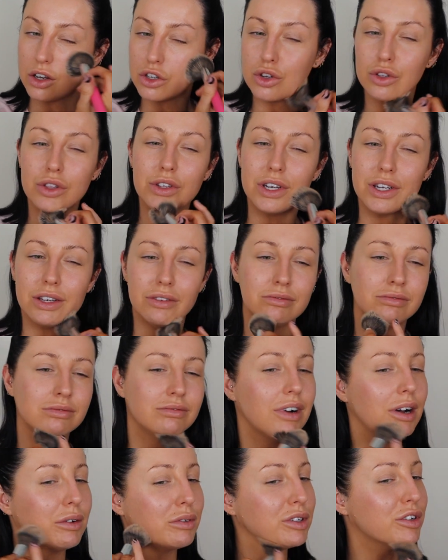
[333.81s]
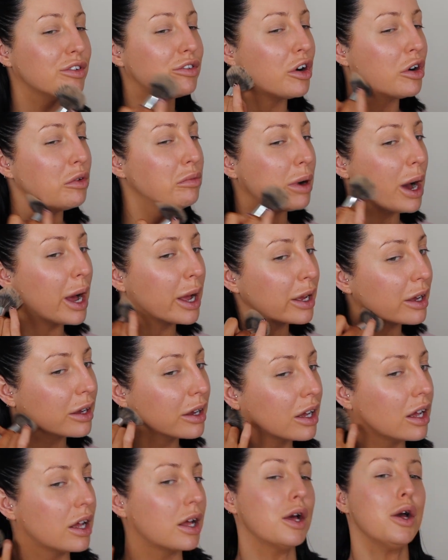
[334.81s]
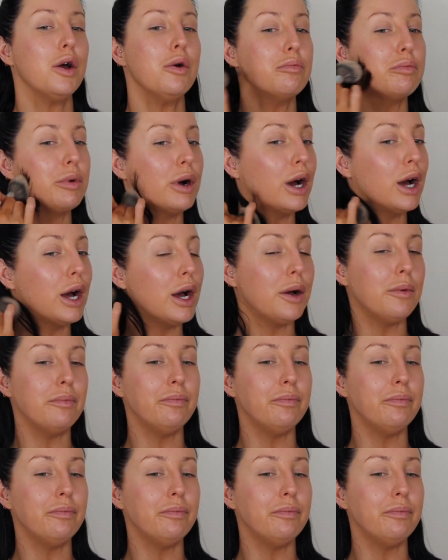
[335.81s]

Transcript: Tooth and nail, I would have fought back. But